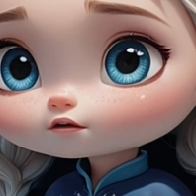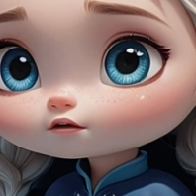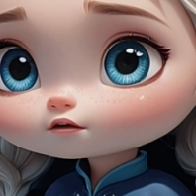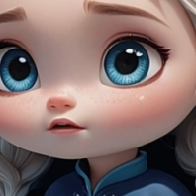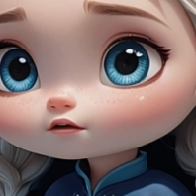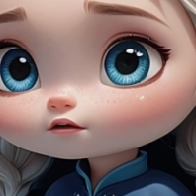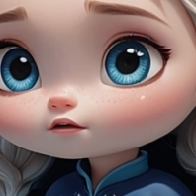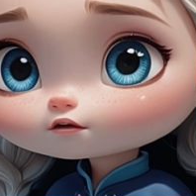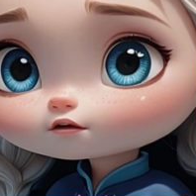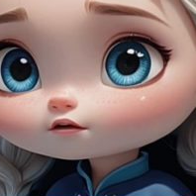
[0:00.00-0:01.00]

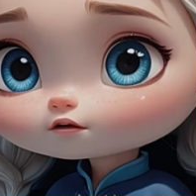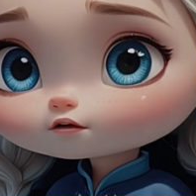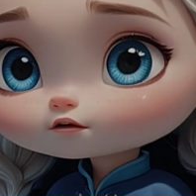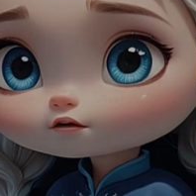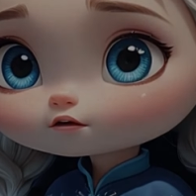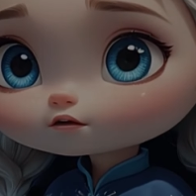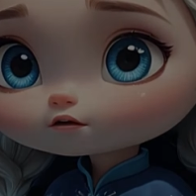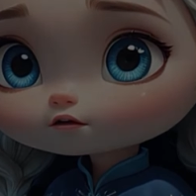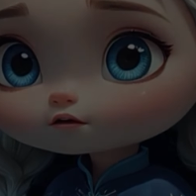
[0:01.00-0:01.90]
(silence)